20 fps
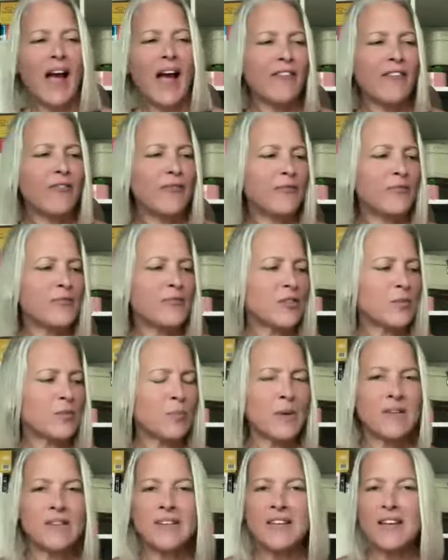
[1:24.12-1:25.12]
I've just
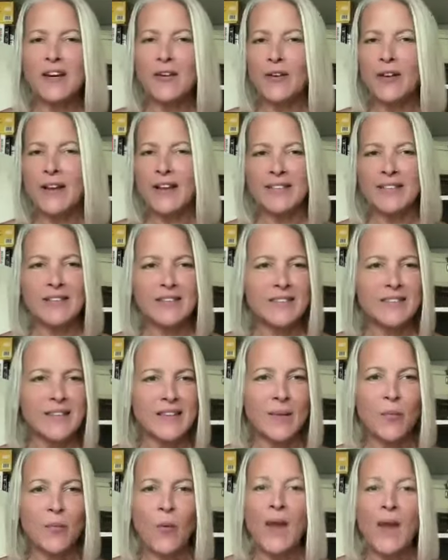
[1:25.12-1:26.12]
been teetering at this
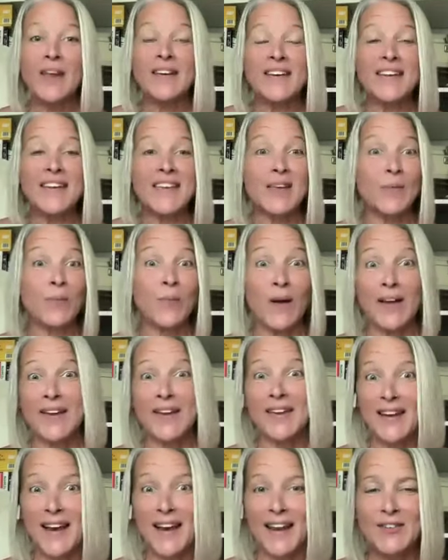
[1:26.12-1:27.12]
same weight, Nikki, what
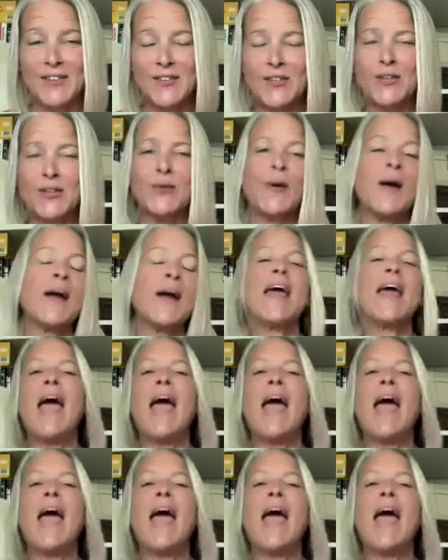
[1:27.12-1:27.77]
can I do?